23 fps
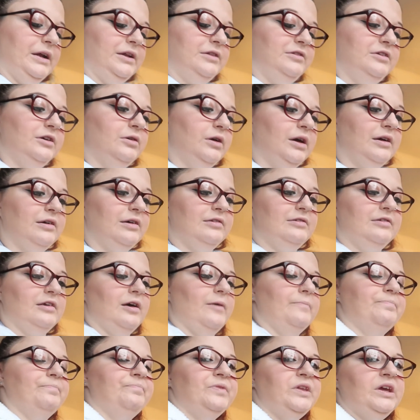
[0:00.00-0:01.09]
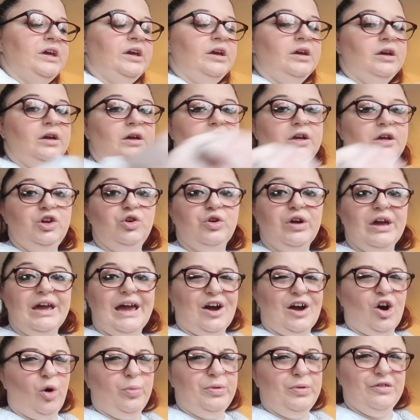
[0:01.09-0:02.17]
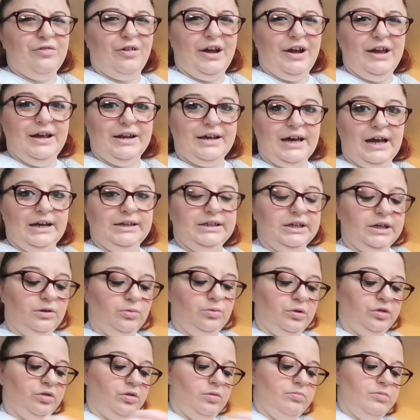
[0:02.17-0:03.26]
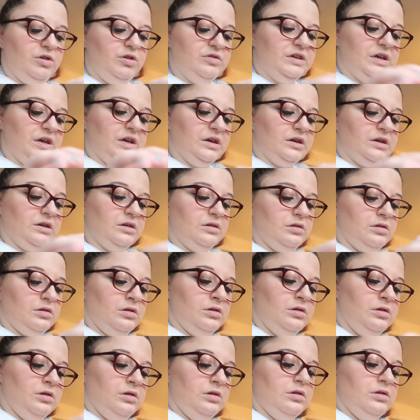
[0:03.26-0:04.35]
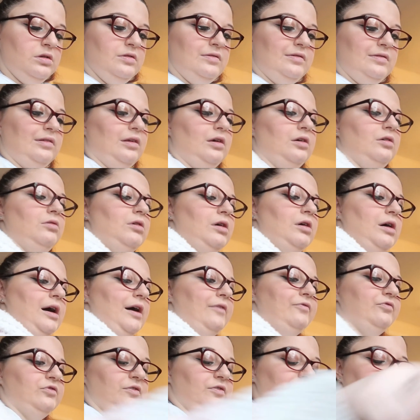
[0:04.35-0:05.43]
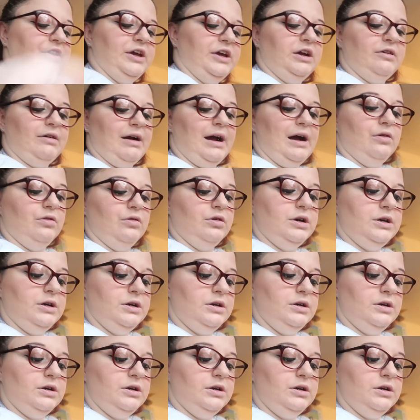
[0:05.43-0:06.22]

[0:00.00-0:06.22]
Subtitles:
able to do it, because you can get copyrighted, can't you, with the music. So I'll have to figure out